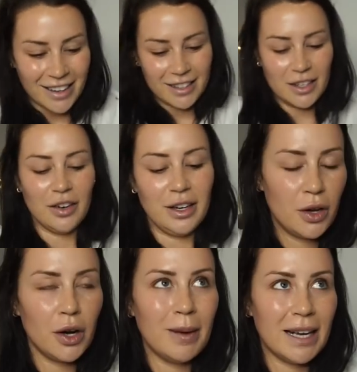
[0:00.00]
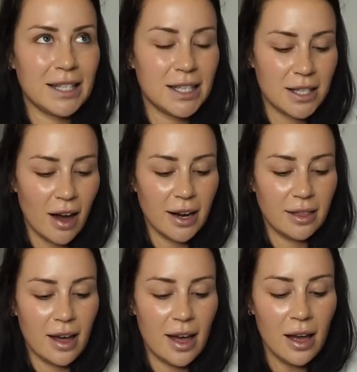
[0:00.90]
Sorry, got a bit
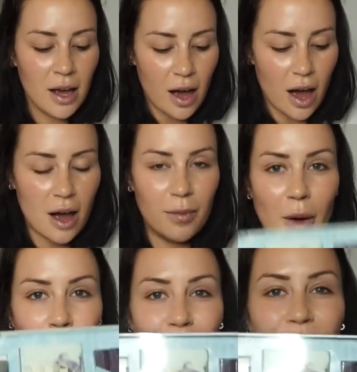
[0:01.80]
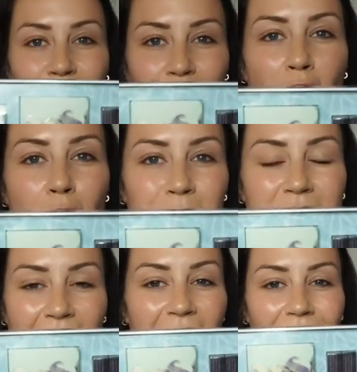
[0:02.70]
excited there. Um, Urban
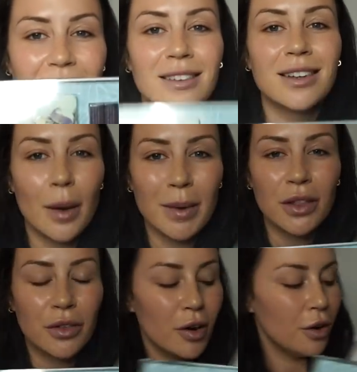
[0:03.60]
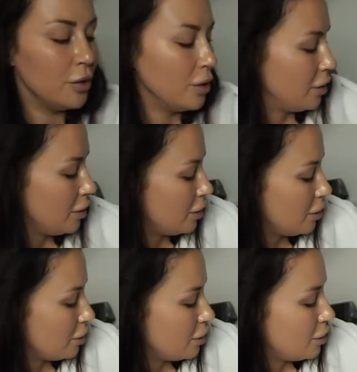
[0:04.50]
Decay coming through
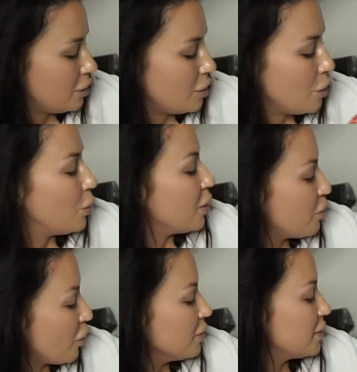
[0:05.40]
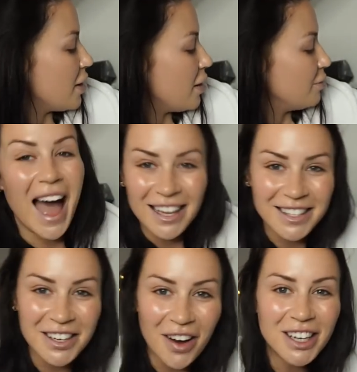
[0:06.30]
with a bronzer
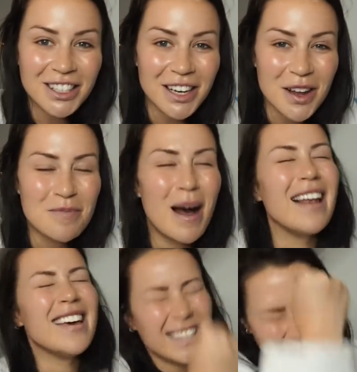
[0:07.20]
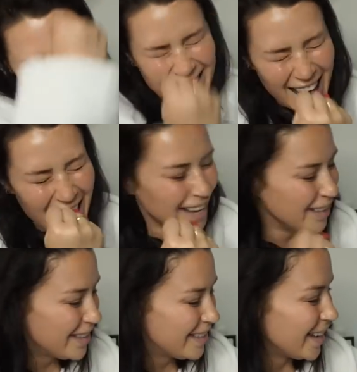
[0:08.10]
and an eyeshadow palette.
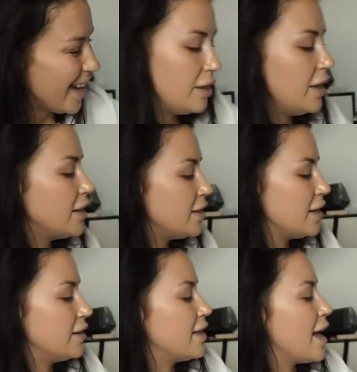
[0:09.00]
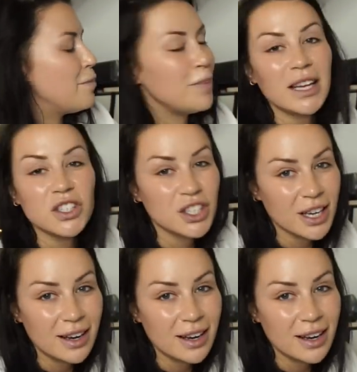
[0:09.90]
Yes! This is their Beached